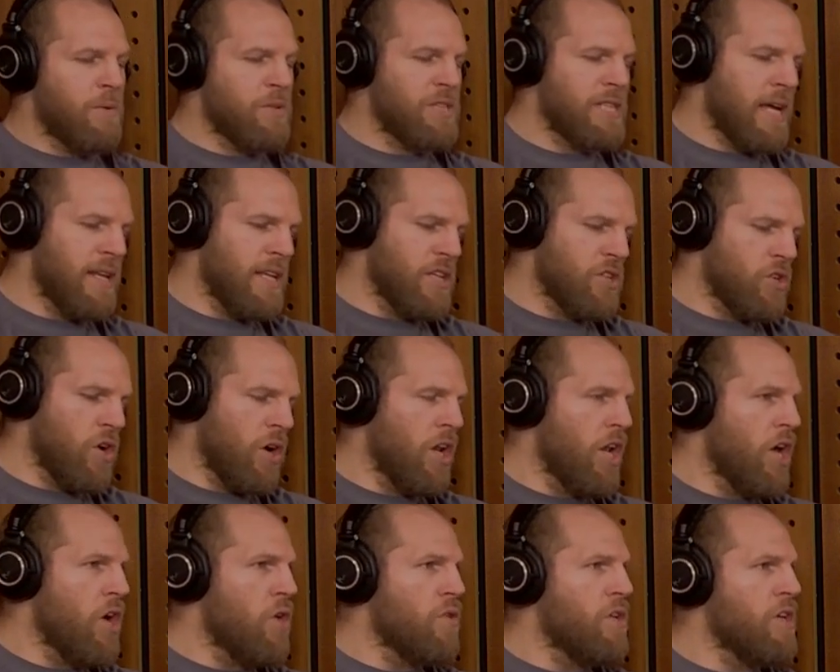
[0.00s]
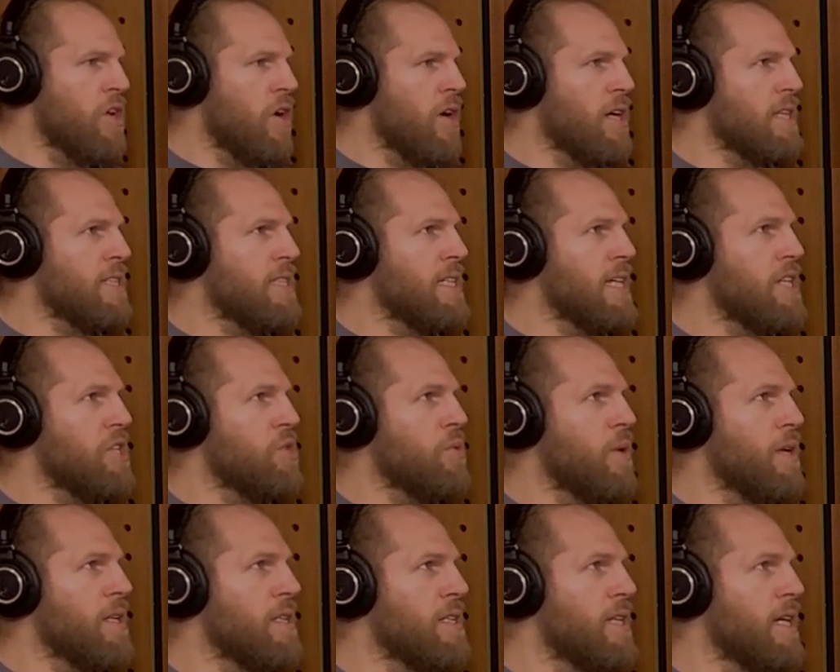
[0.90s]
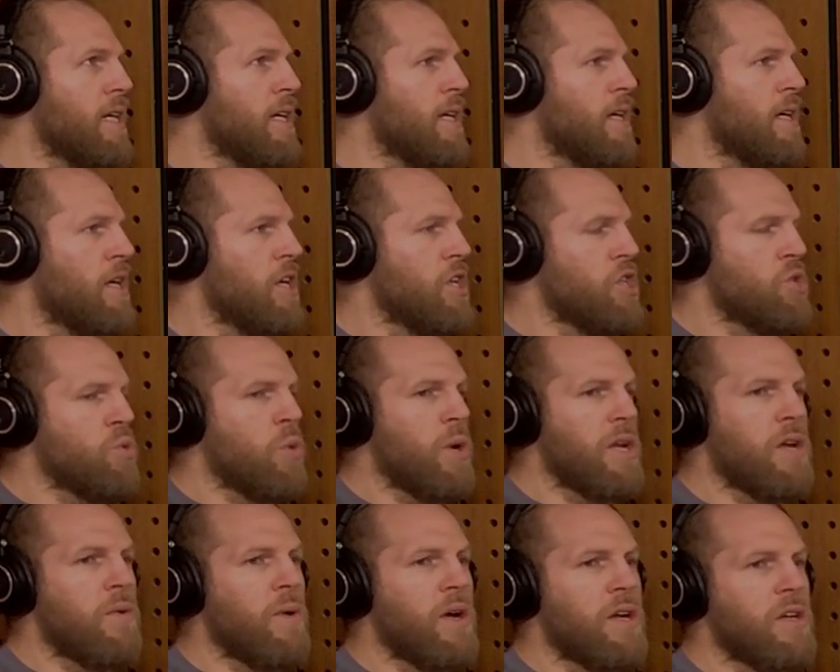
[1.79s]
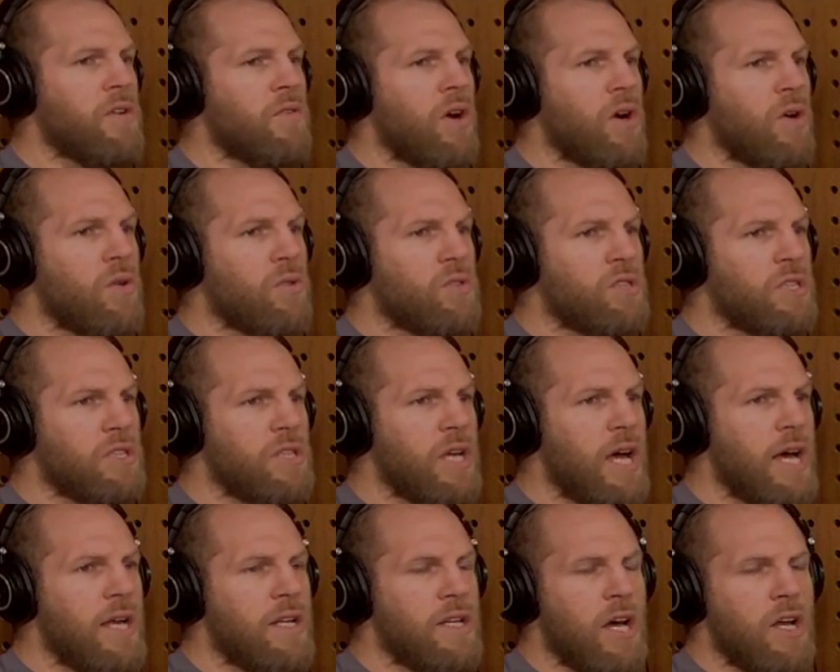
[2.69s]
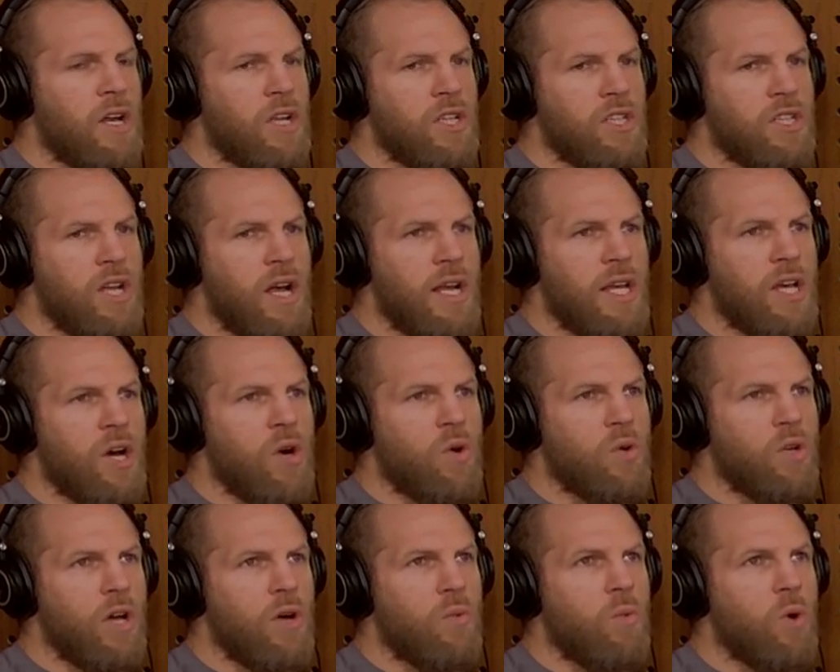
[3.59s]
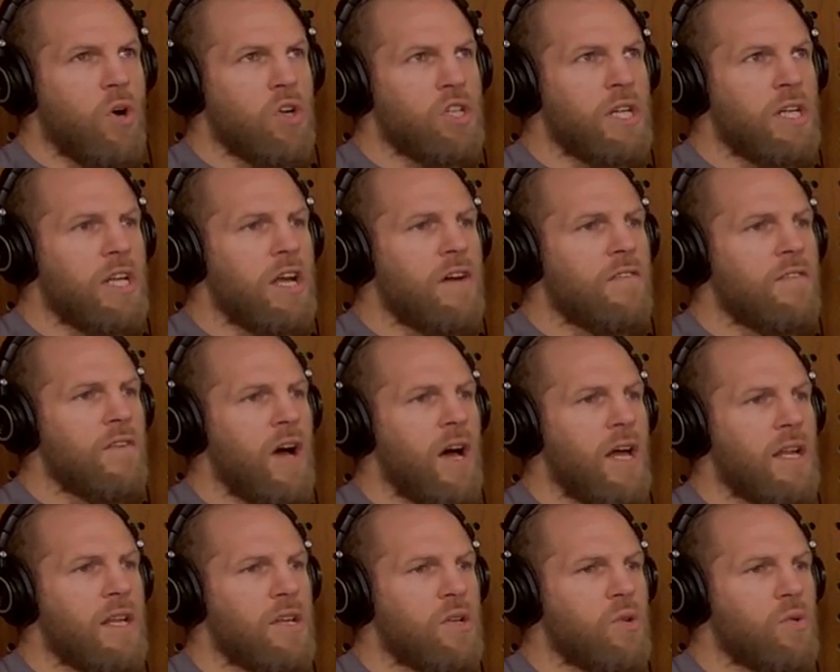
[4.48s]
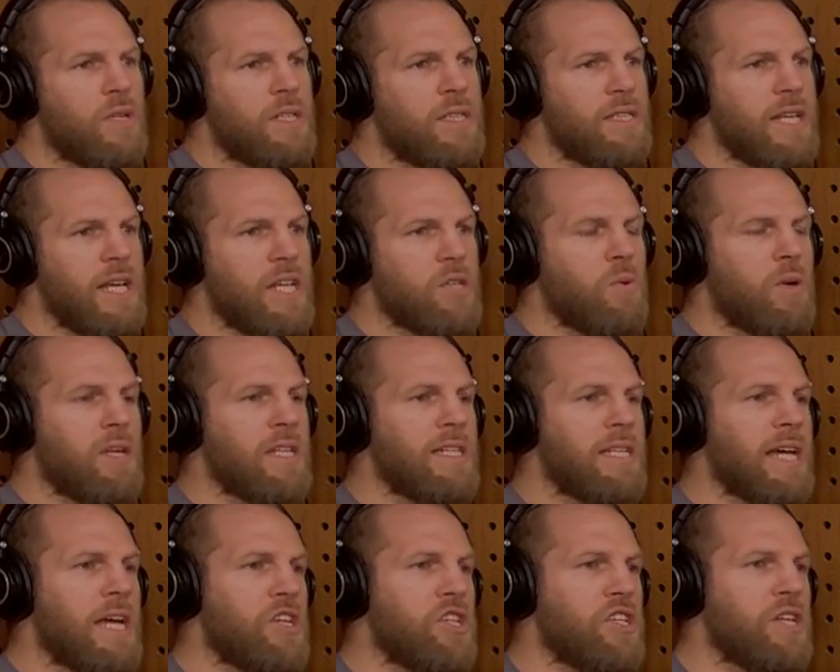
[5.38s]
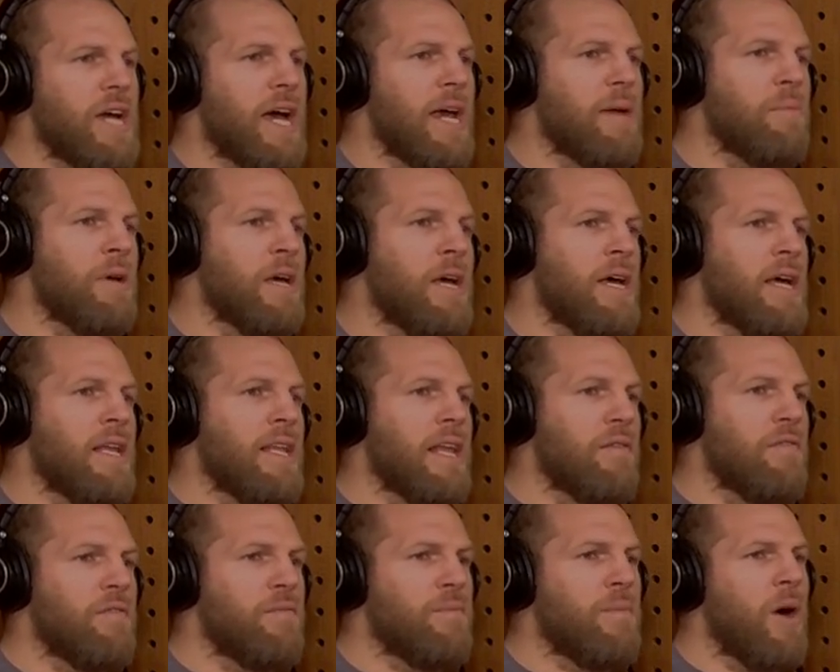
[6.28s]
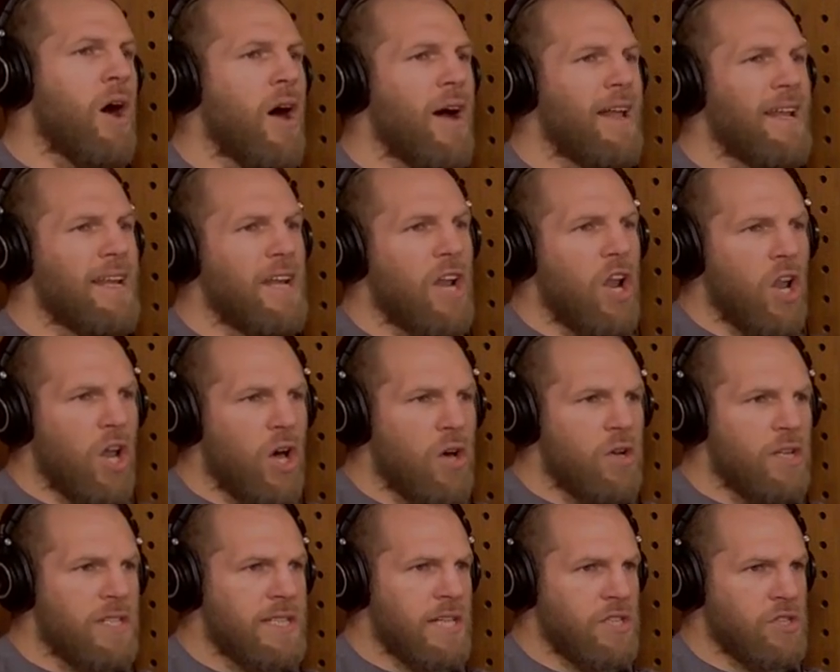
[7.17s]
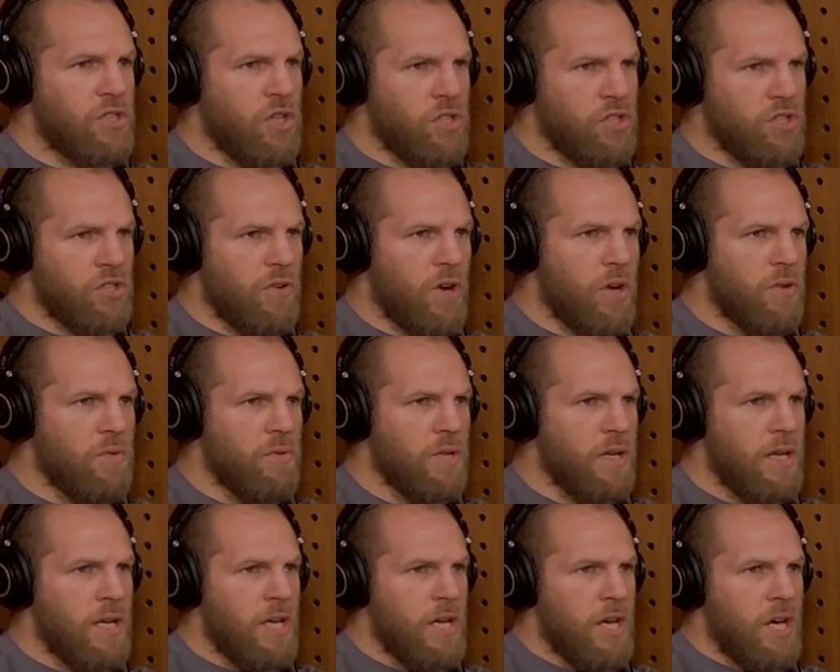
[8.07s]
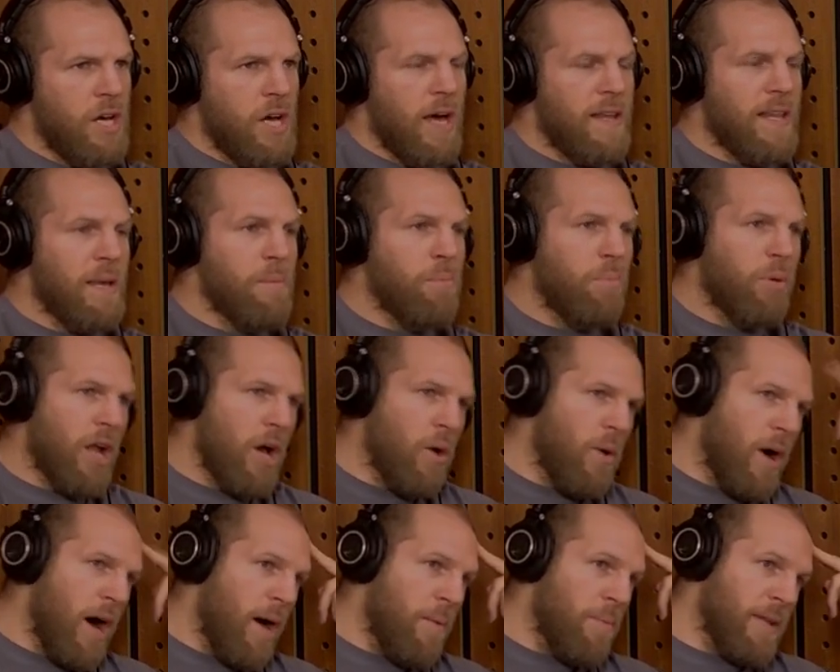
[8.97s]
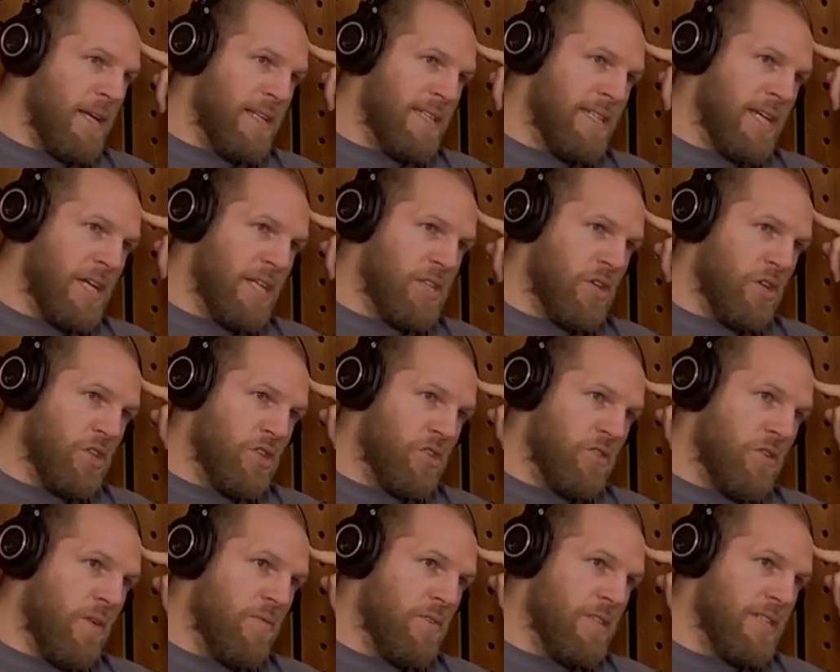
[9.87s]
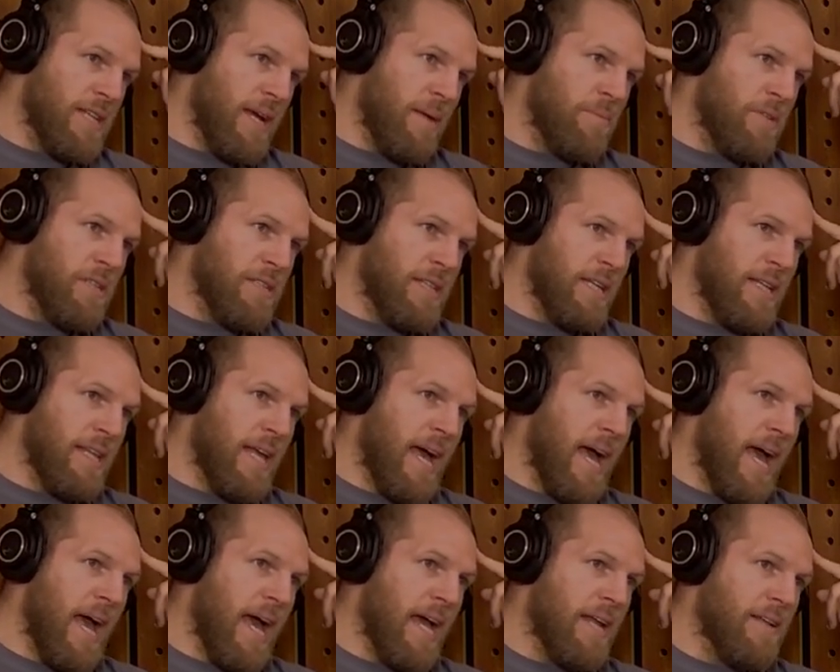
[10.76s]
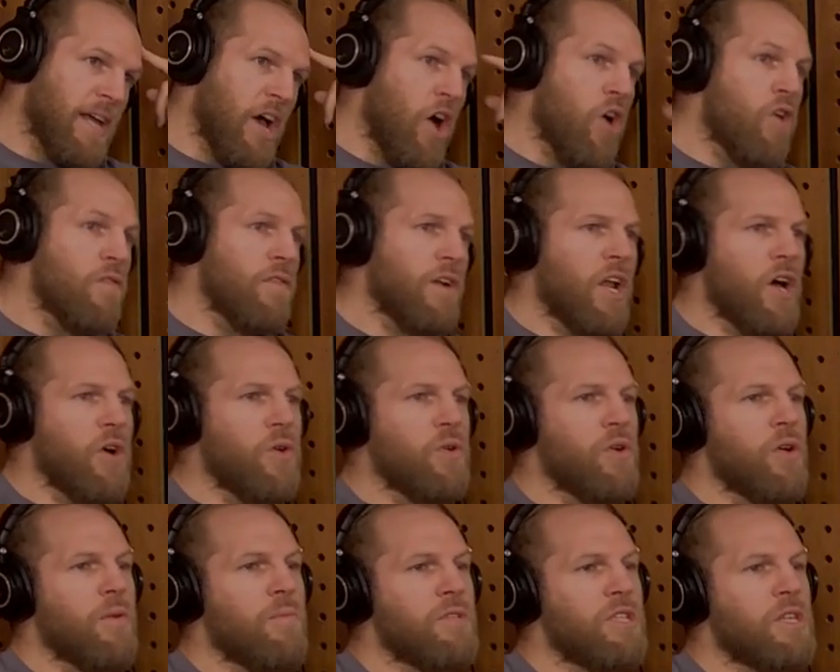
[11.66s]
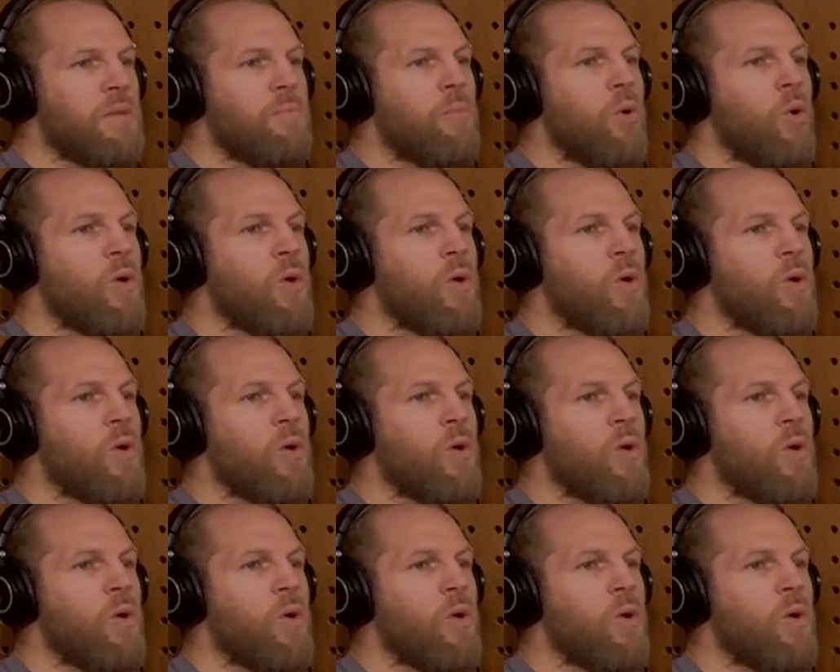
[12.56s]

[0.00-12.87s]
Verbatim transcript: and he was saying he's got a load of 19, 20, 21-year-olds and slightly older watching Love Island, all these things, wanting to get in shape. They pile in a load of testosterone, and they blow up their testosterone receptors in their head. They overload them